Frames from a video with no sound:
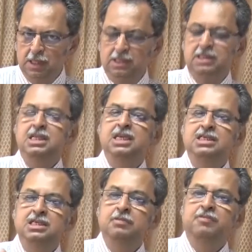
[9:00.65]

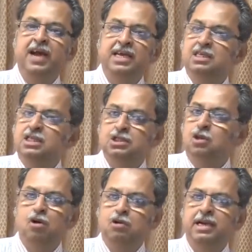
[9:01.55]
These factors
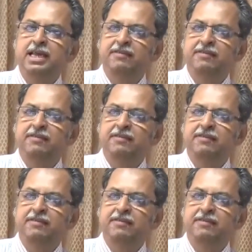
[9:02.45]
not only